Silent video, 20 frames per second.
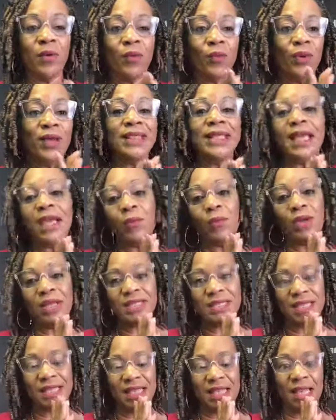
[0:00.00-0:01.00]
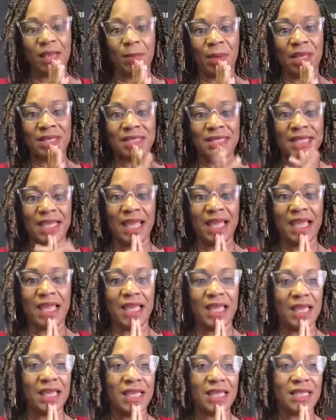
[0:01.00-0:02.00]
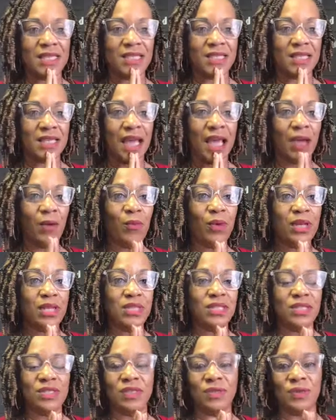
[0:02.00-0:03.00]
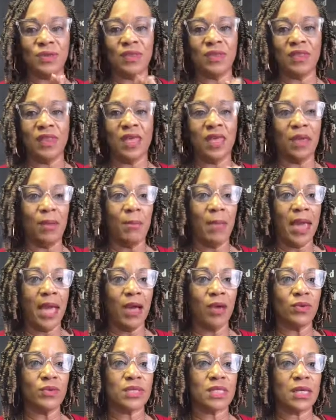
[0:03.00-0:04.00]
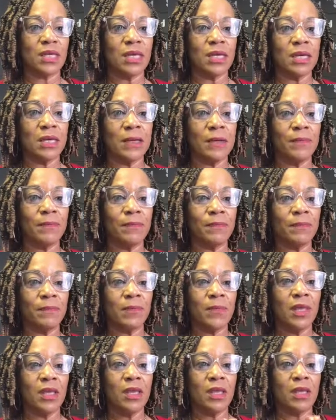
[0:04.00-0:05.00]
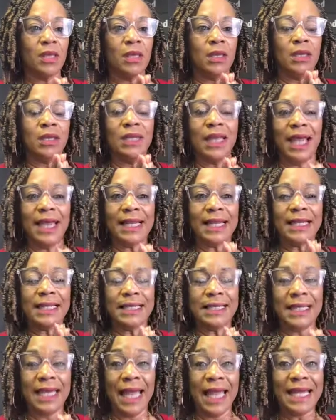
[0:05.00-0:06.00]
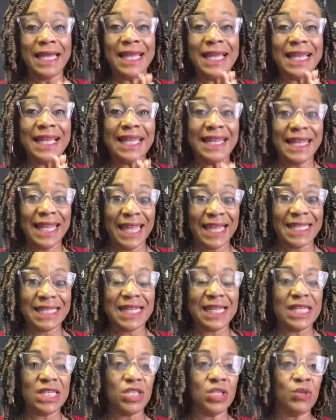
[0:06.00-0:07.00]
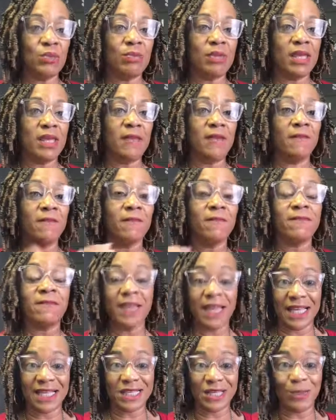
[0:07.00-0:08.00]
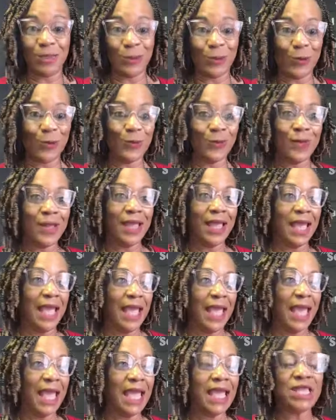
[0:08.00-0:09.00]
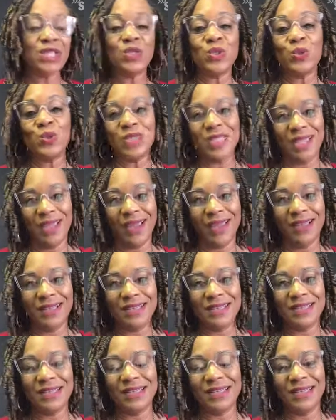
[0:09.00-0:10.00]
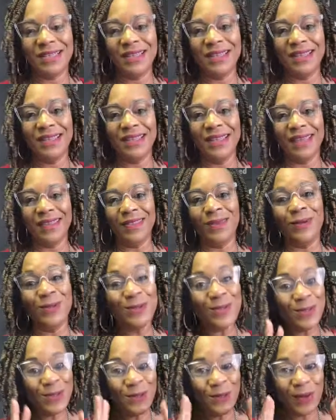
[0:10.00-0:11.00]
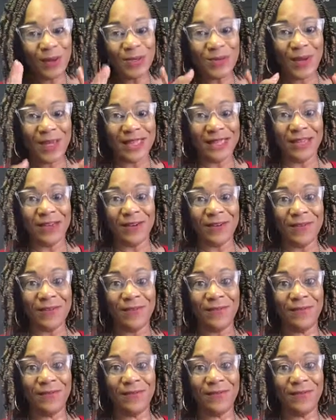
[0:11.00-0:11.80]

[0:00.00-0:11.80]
one thing I want us to think about today is I want us to think about not neglecting to be flexible and to change. Yeah, those two words right there,